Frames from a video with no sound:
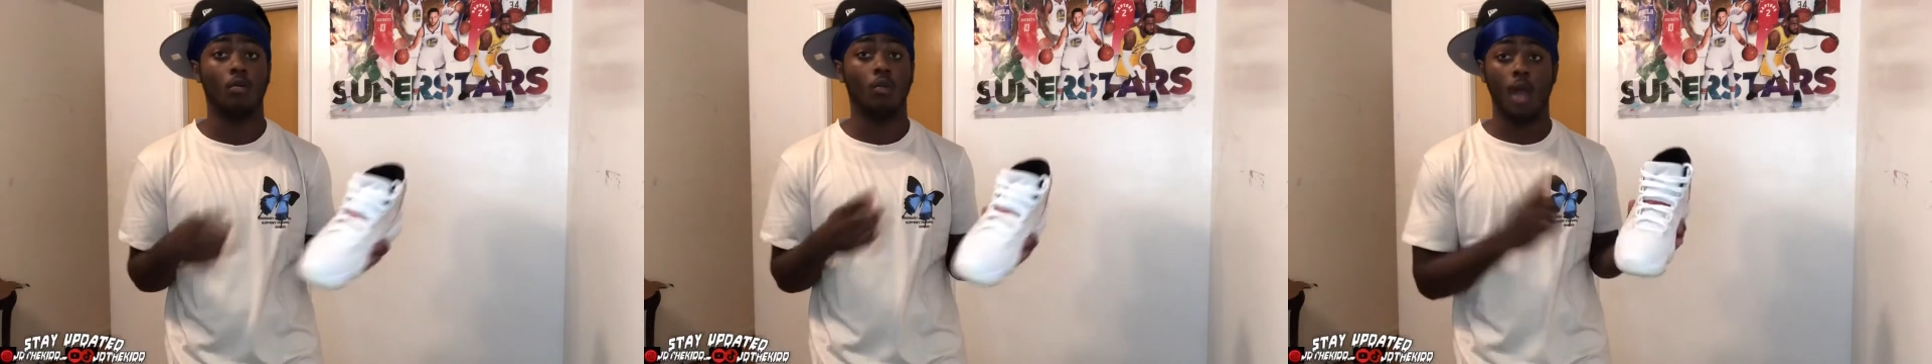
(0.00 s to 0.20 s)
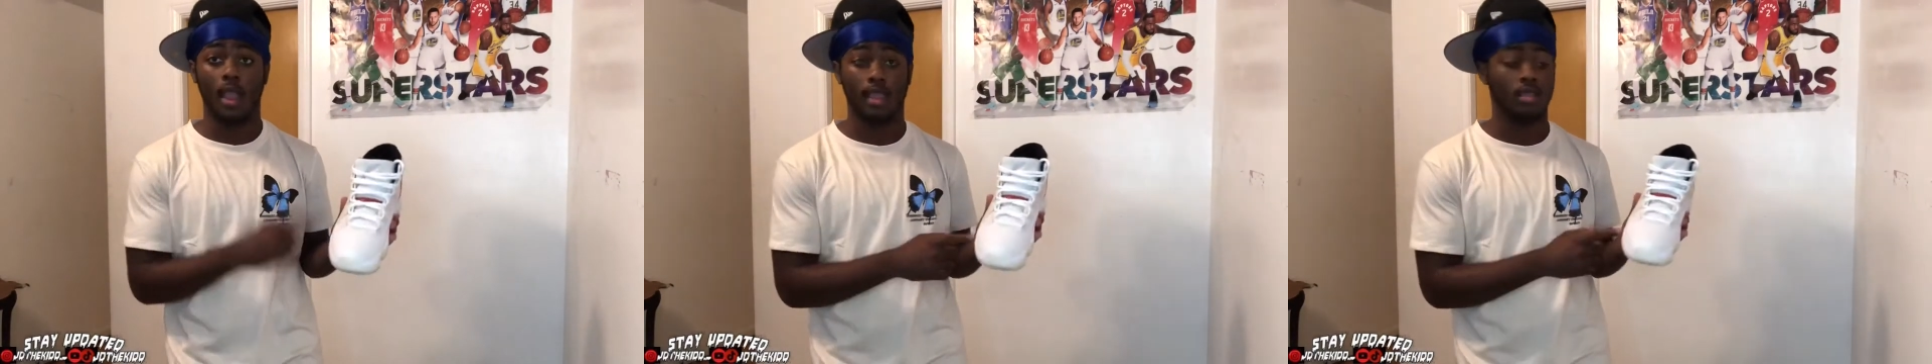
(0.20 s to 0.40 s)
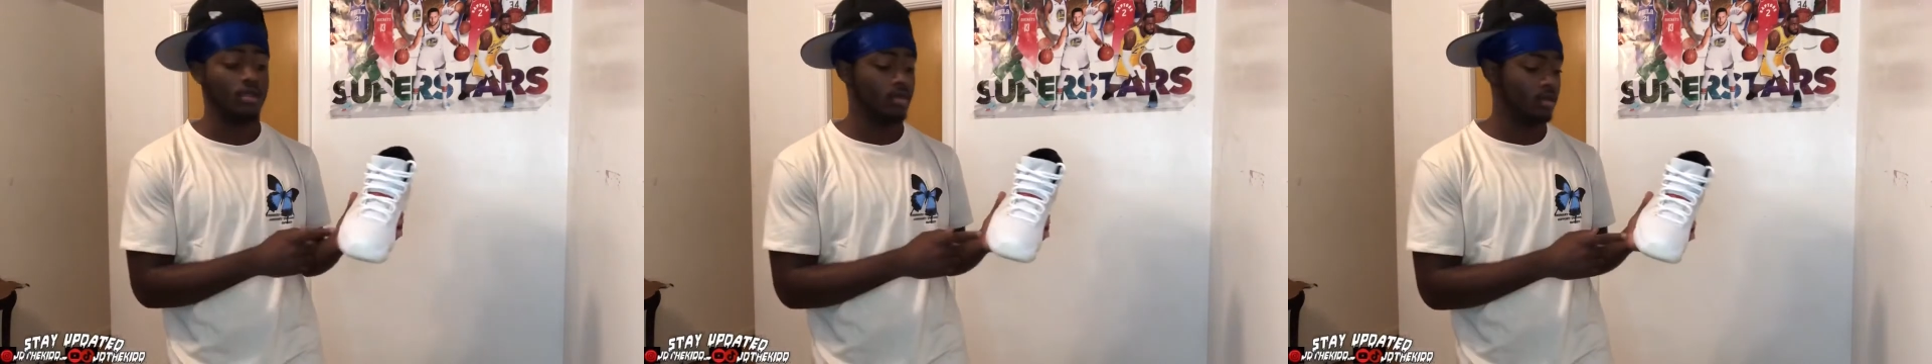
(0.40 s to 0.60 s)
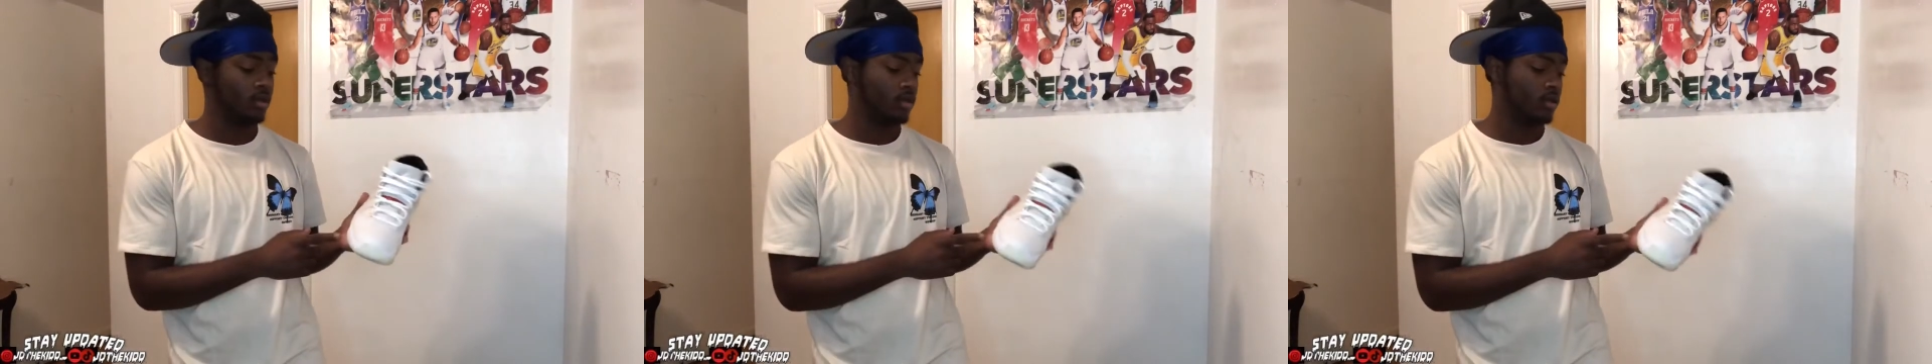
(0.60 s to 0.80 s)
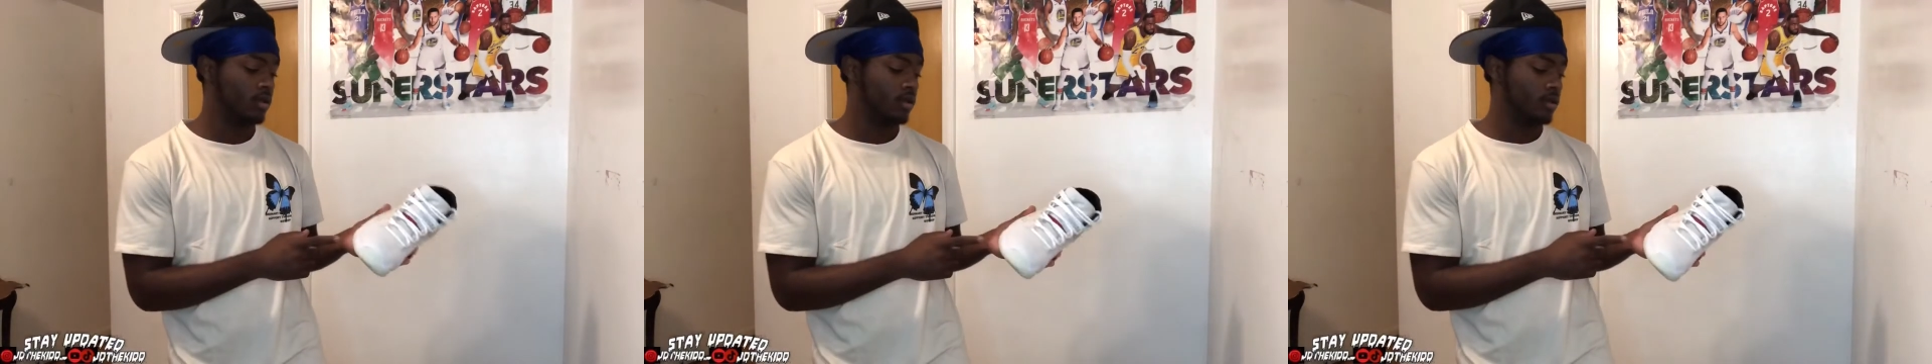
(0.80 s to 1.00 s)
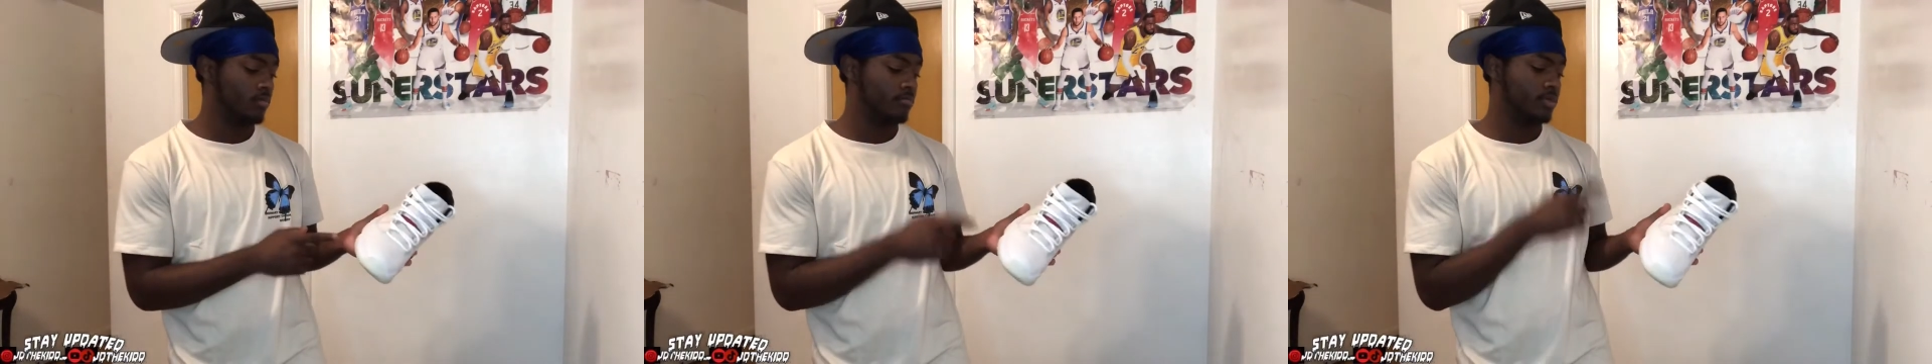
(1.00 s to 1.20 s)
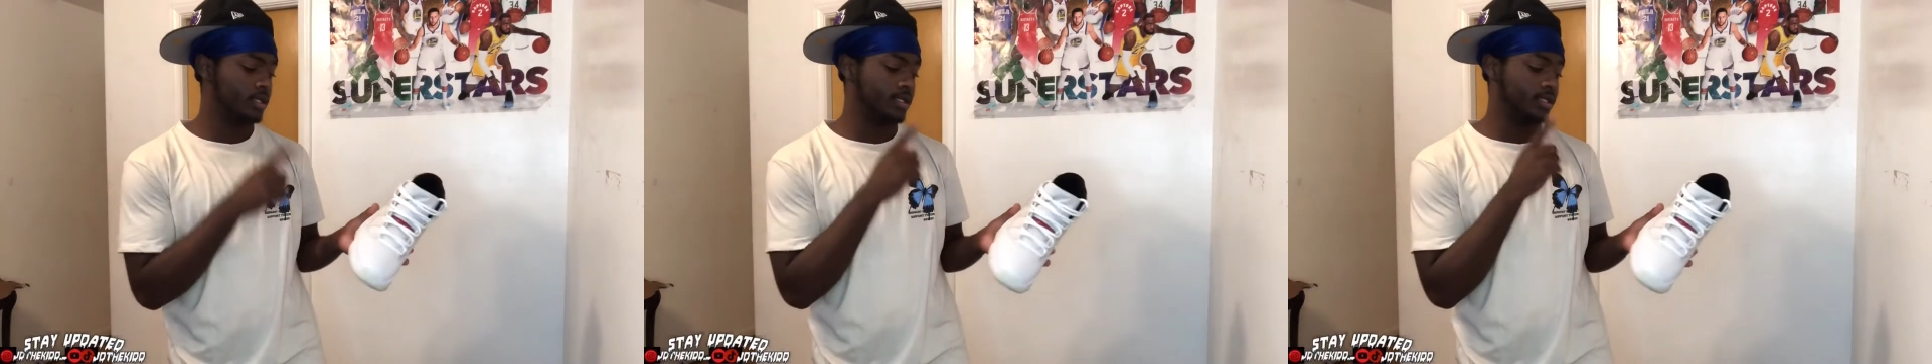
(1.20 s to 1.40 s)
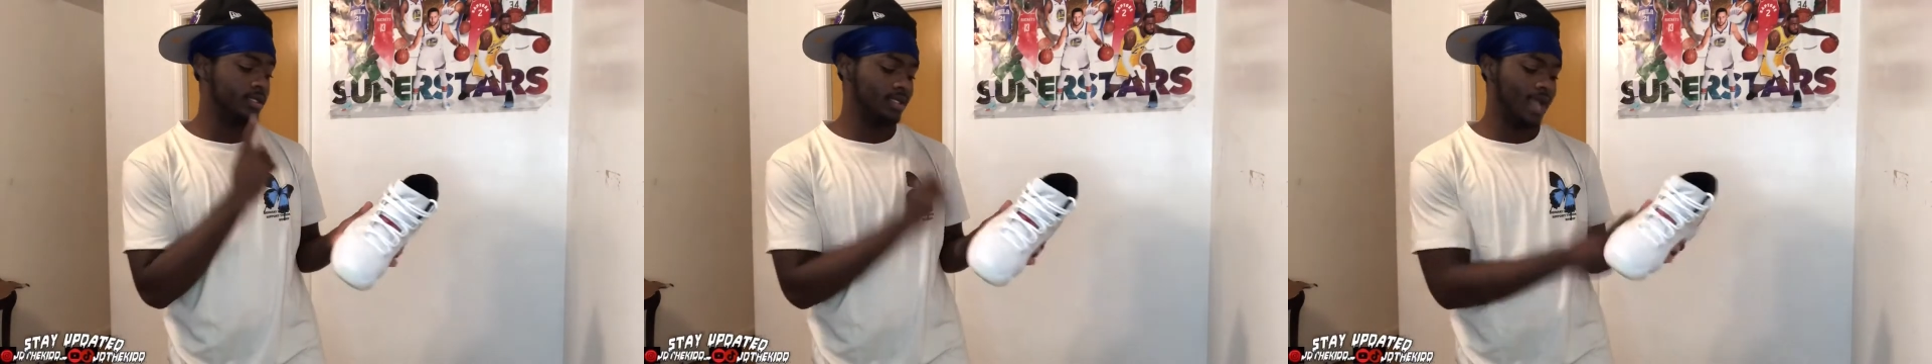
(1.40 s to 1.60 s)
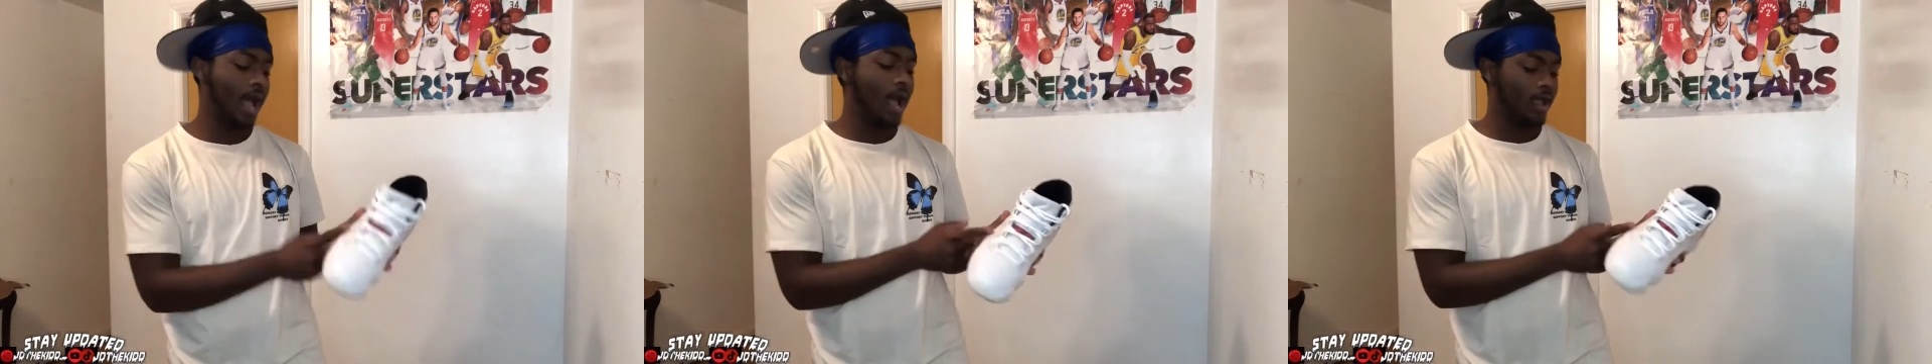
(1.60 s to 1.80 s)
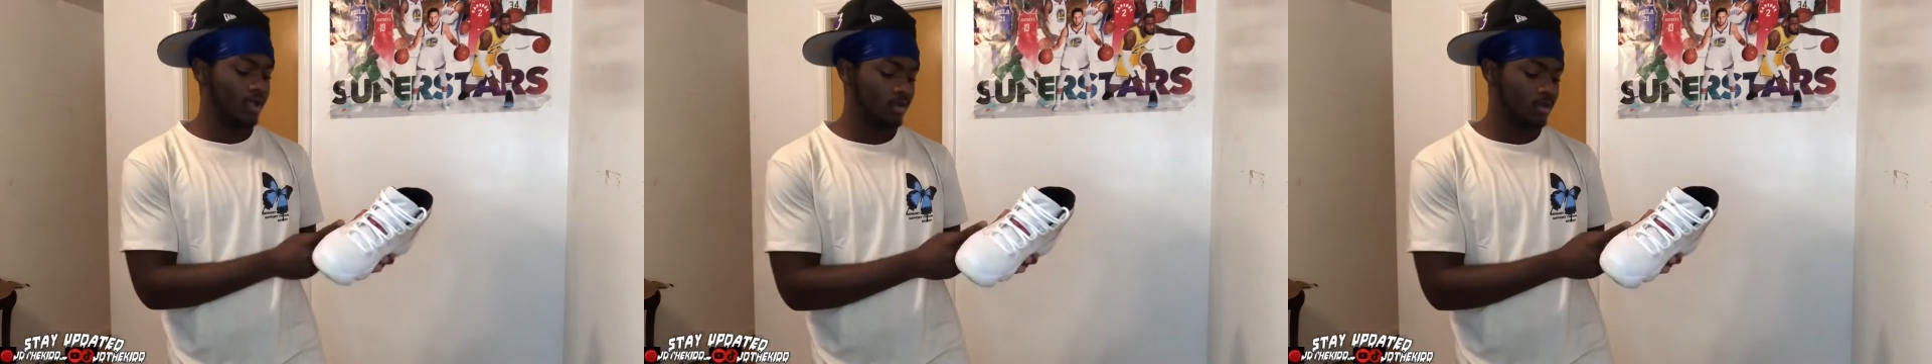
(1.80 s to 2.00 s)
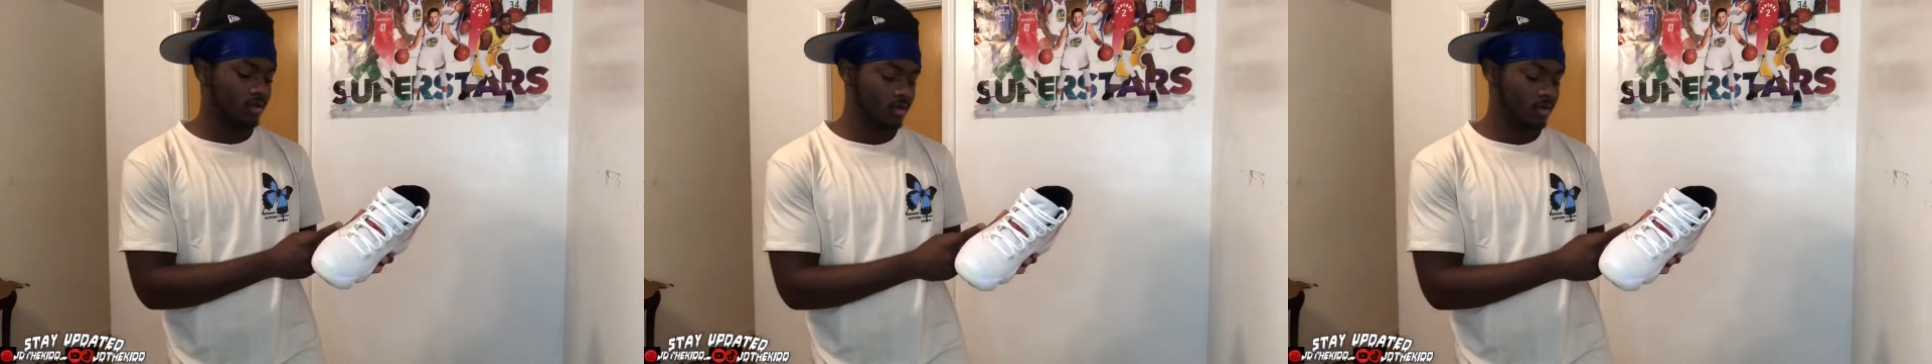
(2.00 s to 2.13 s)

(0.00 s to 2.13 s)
white. But it's not.